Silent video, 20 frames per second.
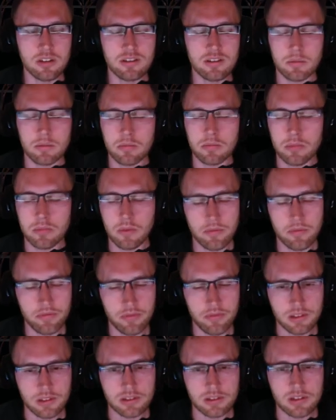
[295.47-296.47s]
Some
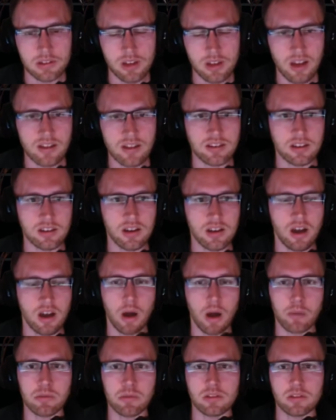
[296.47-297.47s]
fantastic
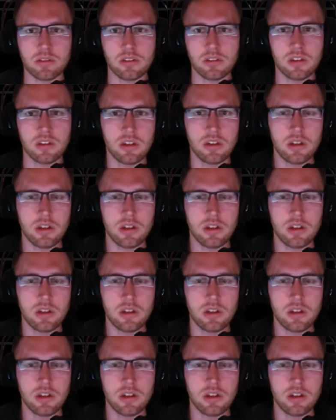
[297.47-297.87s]
apps and